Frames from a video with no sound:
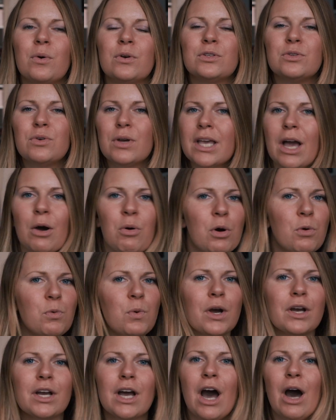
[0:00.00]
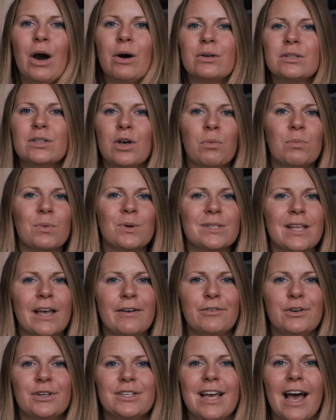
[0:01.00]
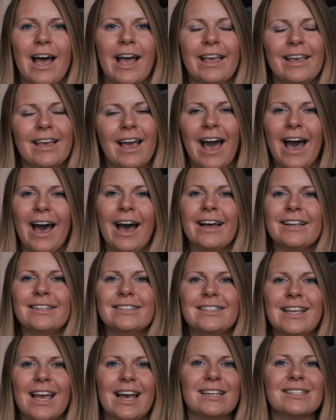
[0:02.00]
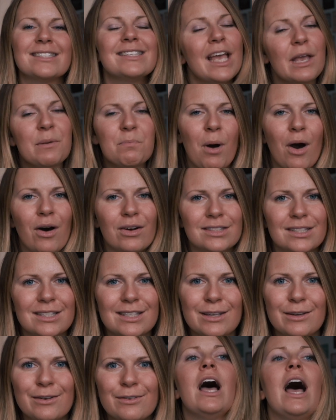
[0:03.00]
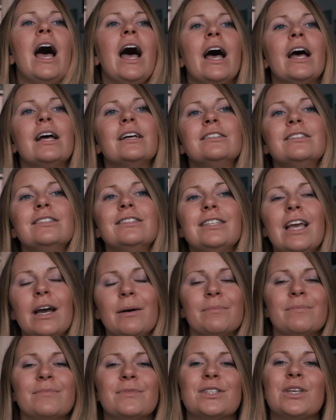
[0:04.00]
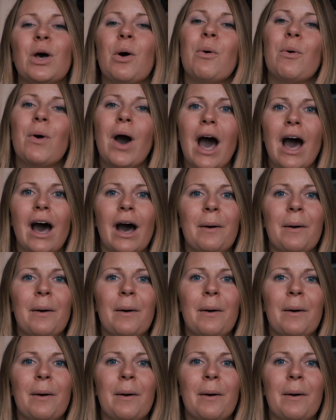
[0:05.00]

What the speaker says: doing our workout almost every day, and yeah, staying positive. And yeah, so